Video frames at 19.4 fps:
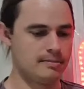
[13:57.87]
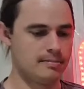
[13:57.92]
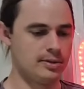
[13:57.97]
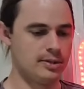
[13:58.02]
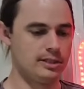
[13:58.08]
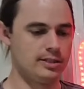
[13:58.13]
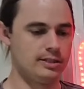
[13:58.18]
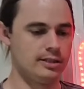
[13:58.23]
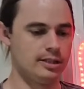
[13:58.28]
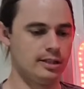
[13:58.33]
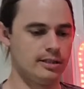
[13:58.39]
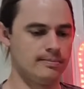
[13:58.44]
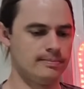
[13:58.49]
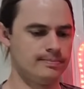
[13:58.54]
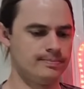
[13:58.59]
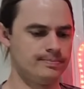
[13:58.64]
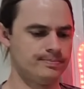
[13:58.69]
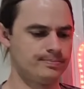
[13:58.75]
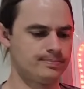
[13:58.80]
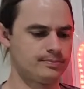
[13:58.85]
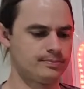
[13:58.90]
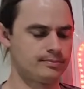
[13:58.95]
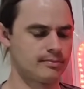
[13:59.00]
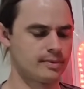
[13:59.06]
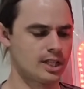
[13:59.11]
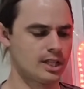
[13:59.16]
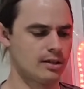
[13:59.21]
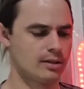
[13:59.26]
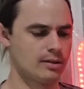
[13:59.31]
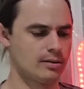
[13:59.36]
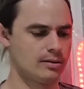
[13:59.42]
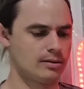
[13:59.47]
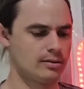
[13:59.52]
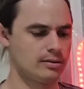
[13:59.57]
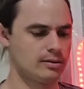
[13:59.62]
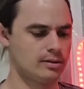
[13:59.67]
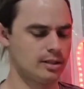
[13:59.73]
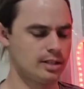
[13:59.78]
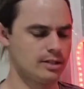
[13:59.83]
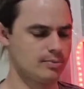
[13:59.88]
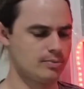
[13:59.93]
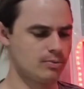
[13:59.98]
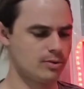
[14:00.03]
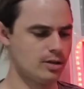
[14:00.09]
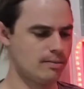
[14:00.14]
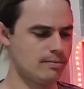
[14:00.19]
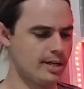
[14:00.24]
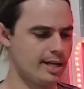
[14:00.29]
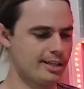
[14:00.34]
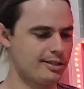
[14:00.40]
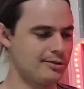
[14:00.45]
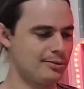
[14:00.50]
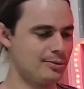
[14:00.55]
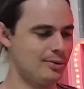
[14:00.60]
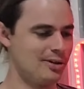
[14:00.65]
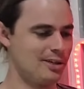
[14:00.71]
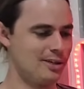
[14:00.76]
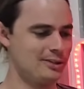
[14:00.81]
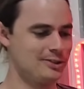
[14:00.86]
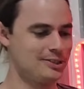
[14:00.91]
But let's wind back to what I